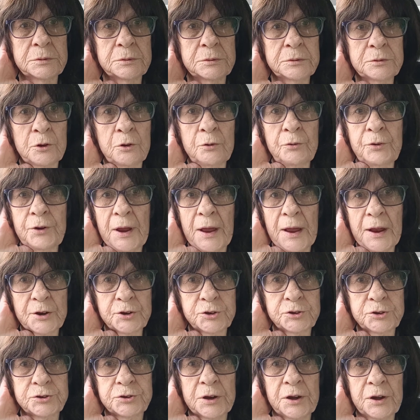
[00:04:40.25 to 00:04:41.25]
their
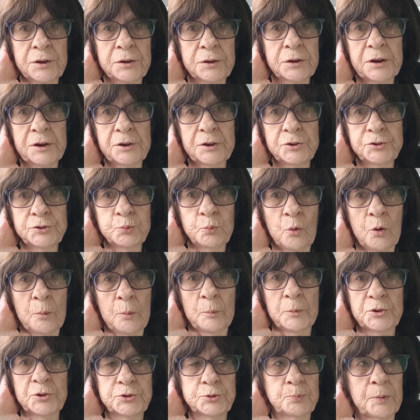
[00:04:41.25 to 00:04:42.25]
dad's and his
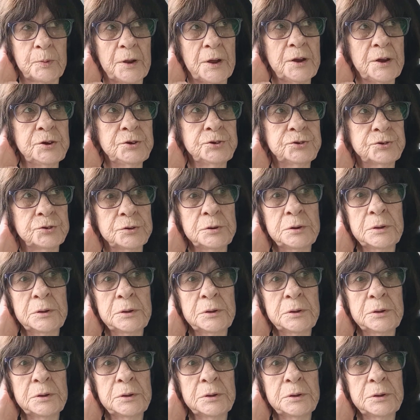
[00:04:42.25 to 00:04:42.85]
woman's place,